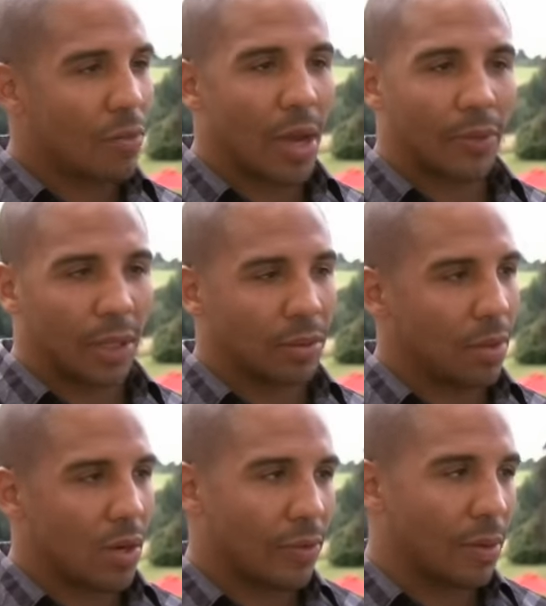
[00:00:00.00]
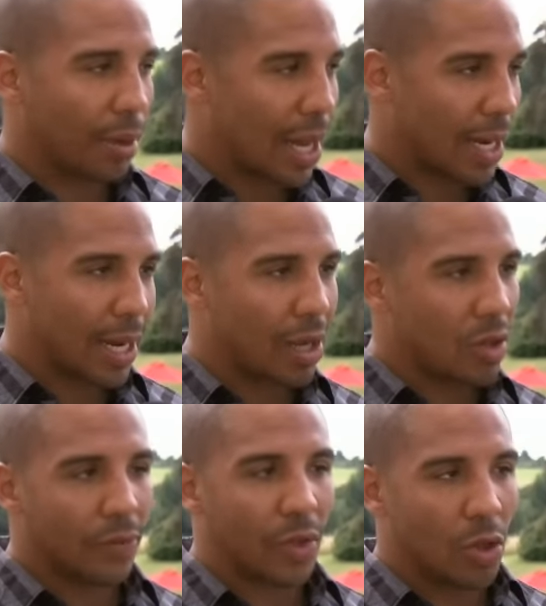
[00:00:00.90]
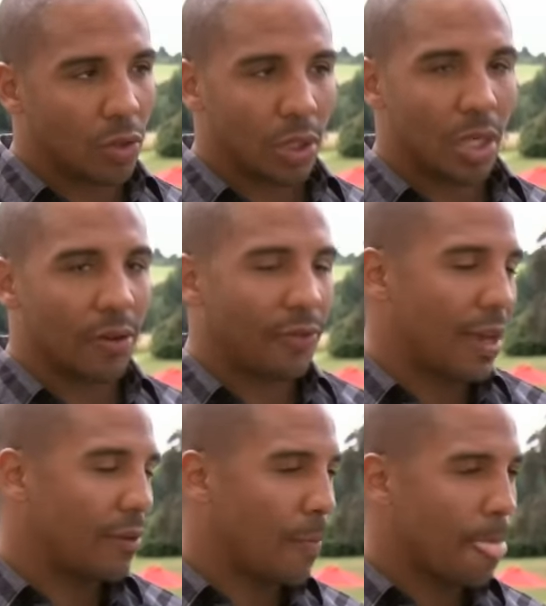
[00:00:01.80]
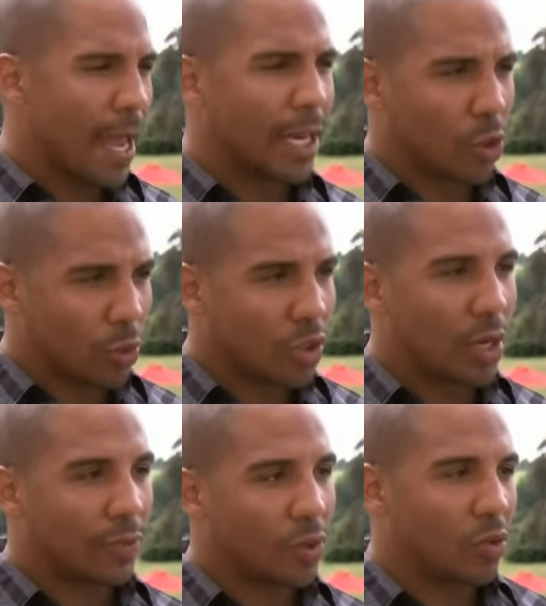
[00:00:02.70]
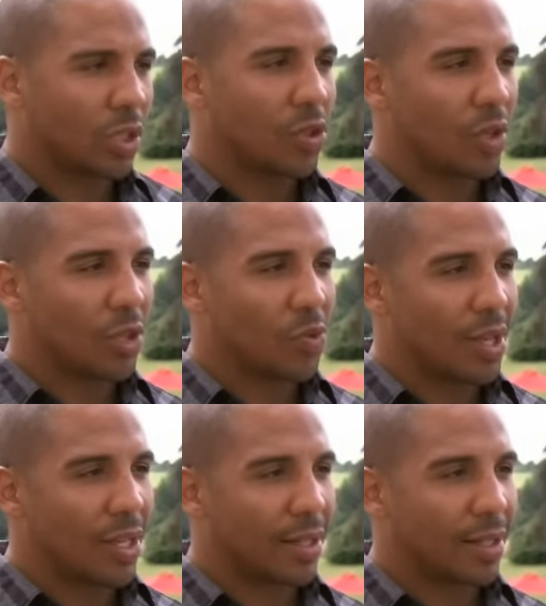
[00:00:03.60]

You have to block it out. You have to use it to your favor and do what you have to do and still get the win.